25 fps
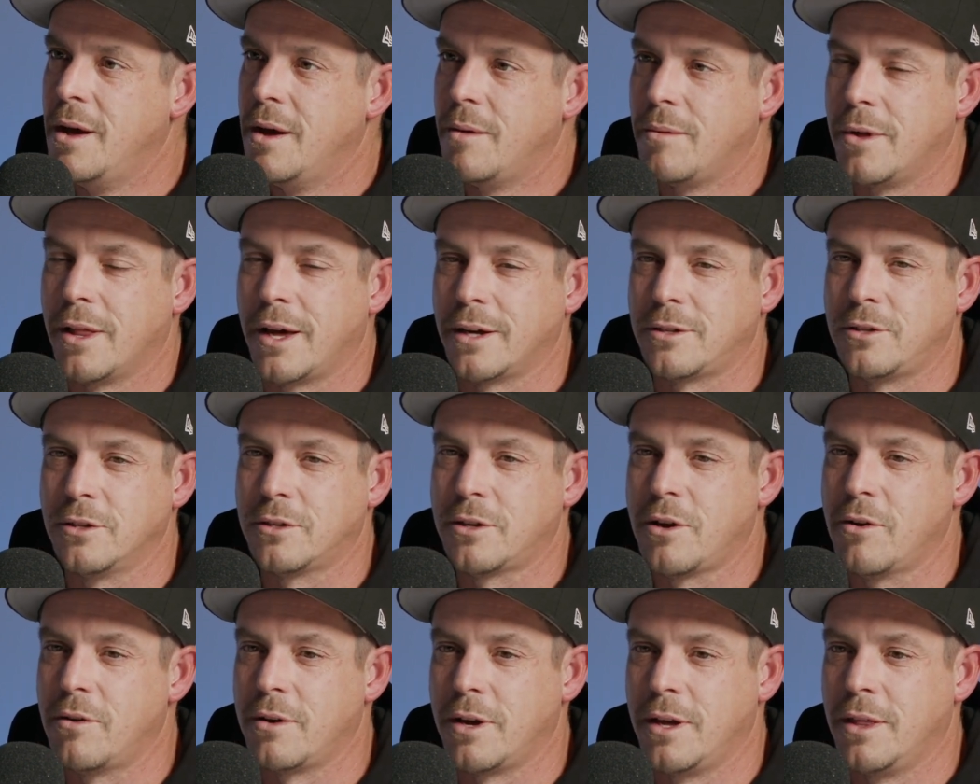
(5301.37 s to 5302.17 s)
But like just
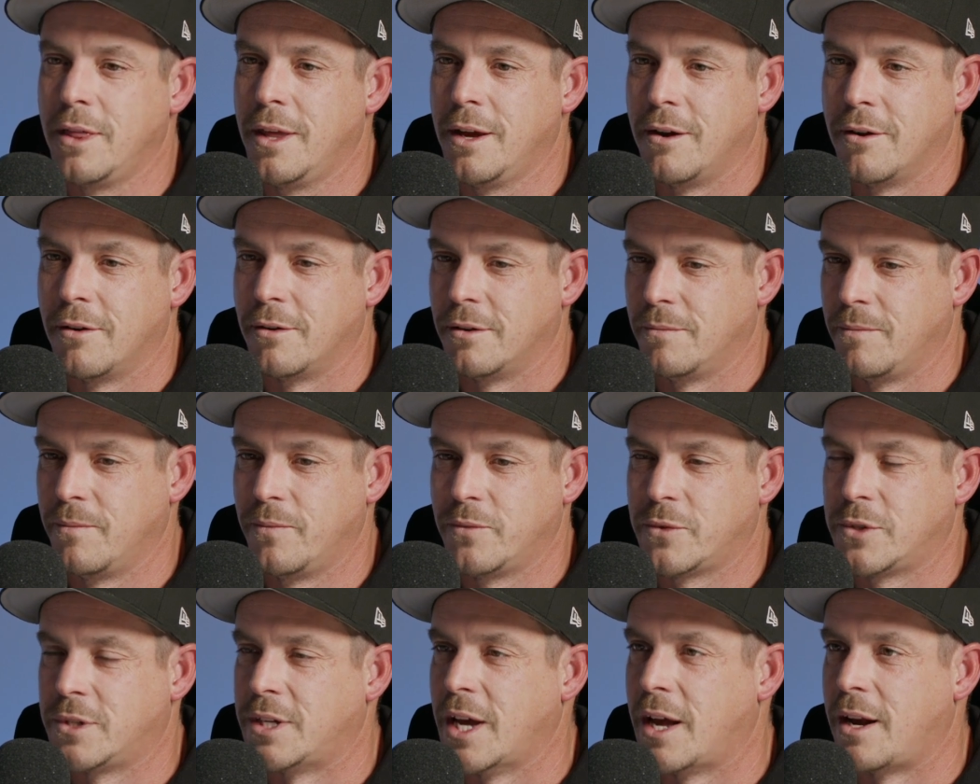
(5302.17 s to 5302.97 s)
going in there on a
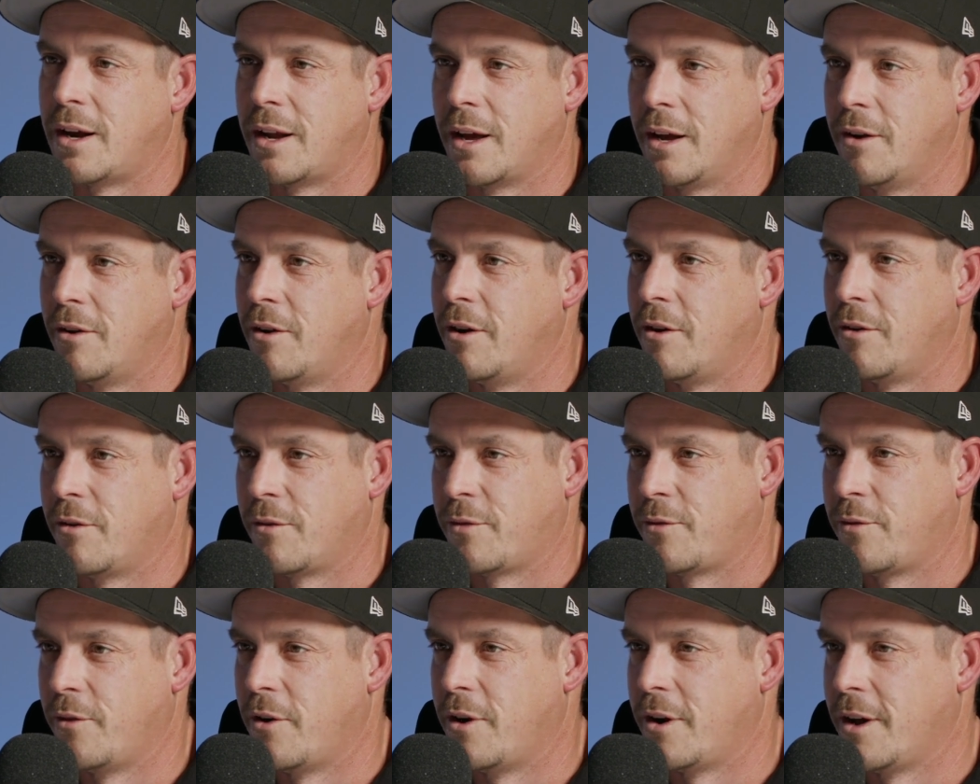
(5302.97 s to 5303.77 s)
Saturday night or a
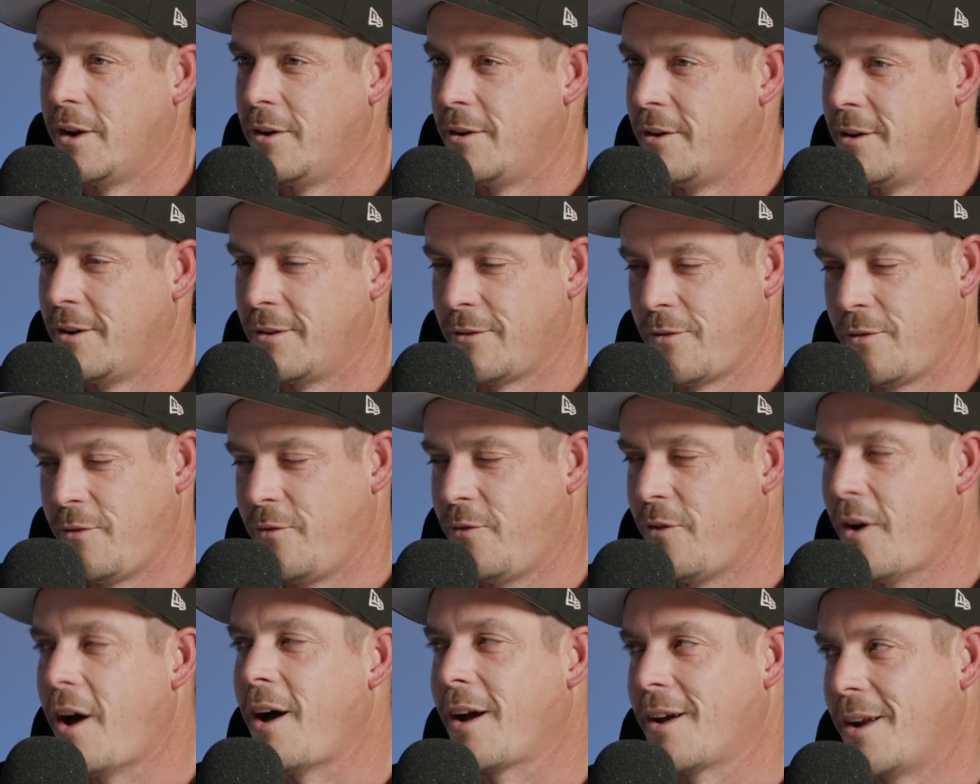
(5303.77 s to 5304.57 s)
Friday night, it's
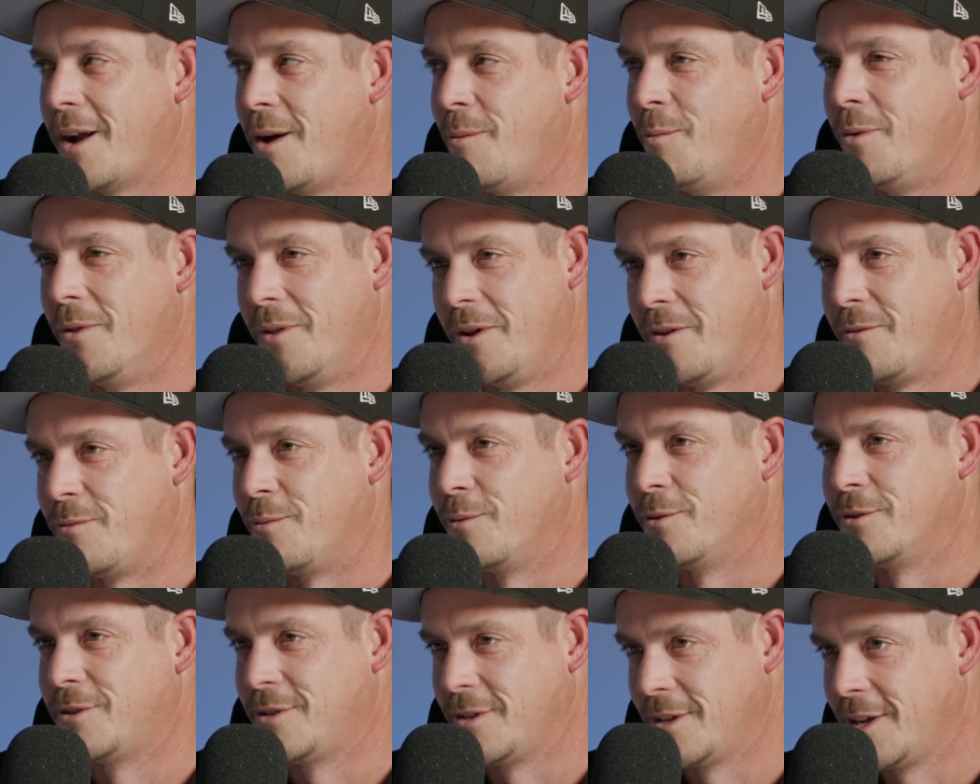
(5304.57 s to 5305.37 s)
fucking
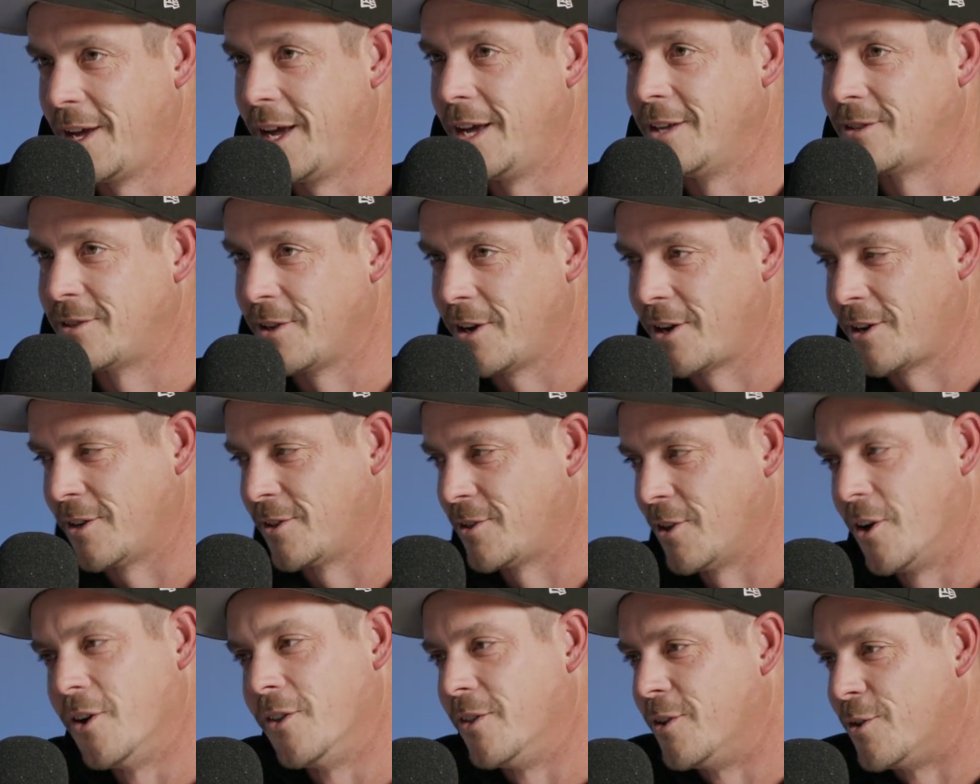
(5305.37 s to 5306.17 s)
unbelievable. Amazing, it's, it's like
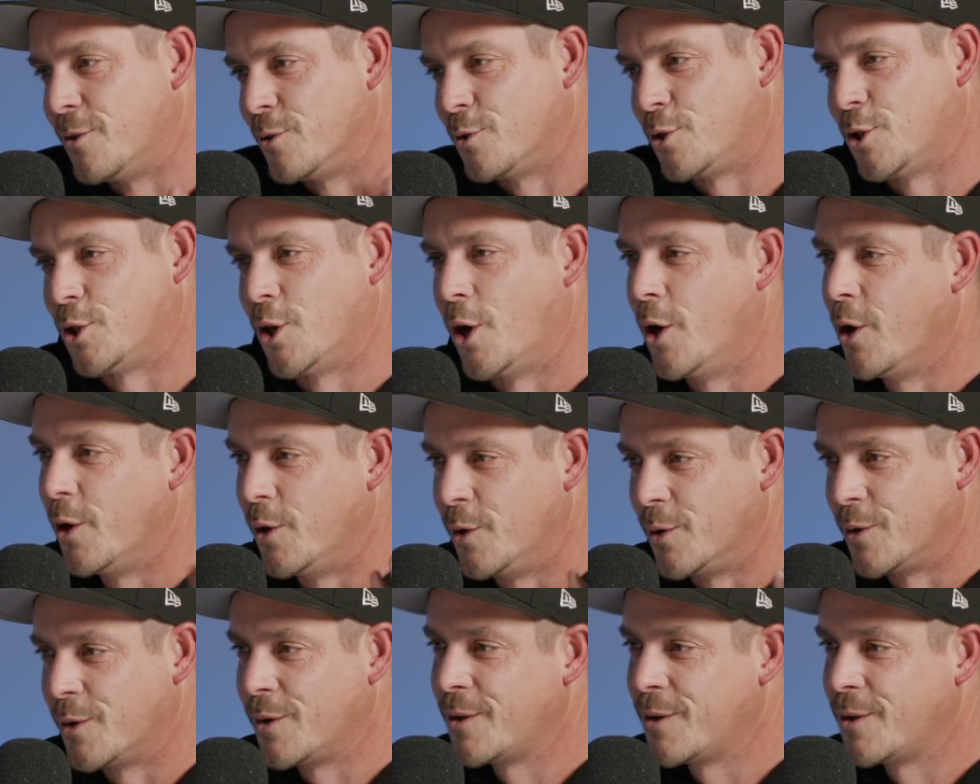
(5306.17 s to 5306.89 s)
its own little show.